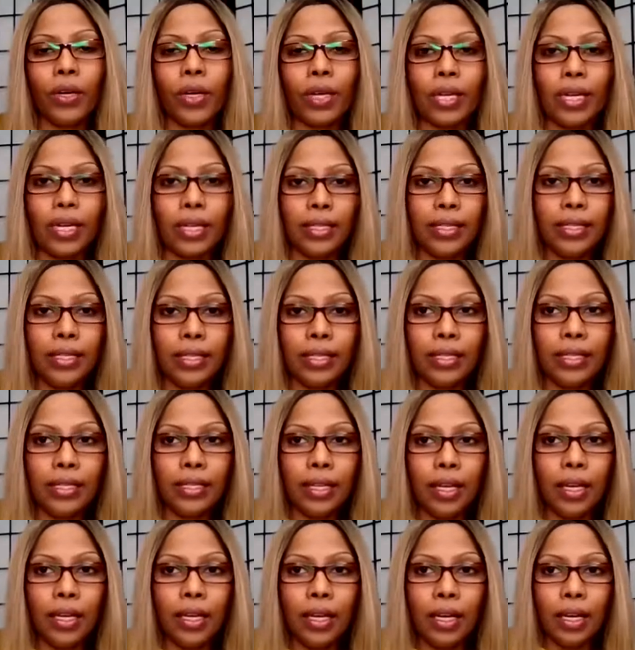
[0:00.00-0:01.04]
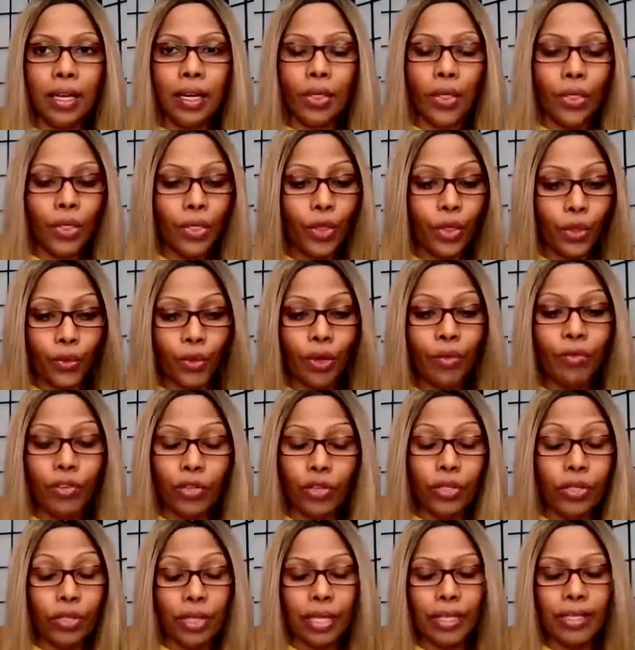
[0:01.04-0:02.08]
is the 3 first
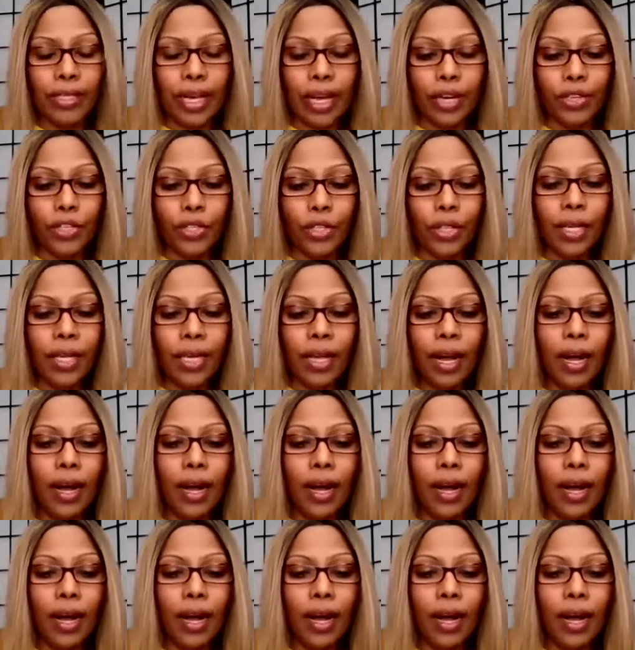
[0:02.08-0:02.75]
things actually